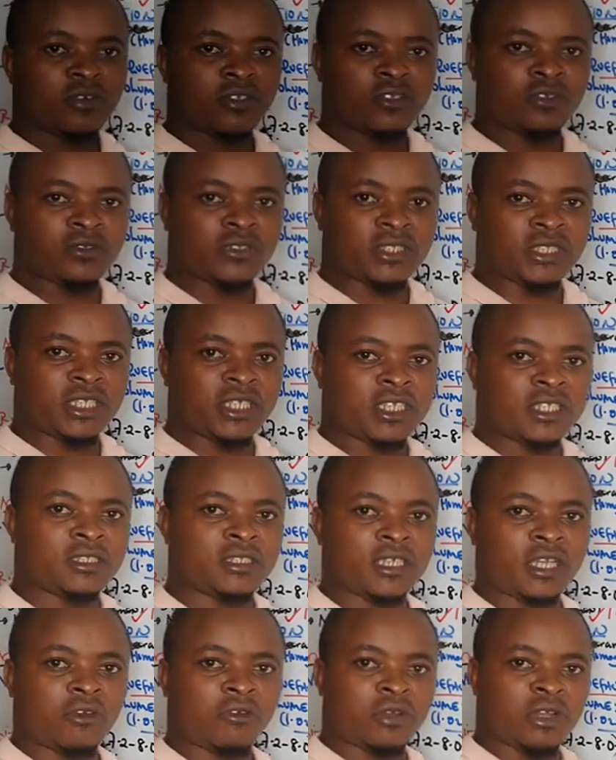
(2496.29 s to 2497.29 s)

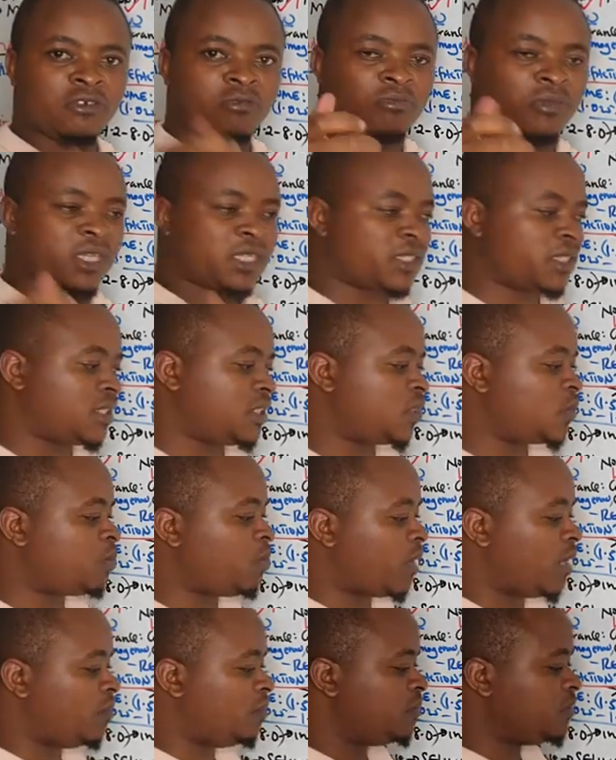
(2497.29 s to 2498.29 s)
using a well-mixed
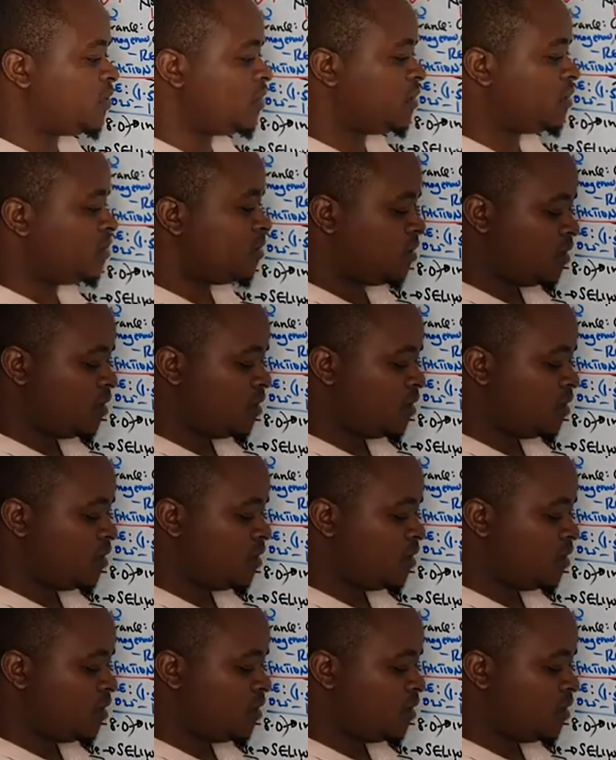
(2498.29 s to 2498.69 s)
sperms.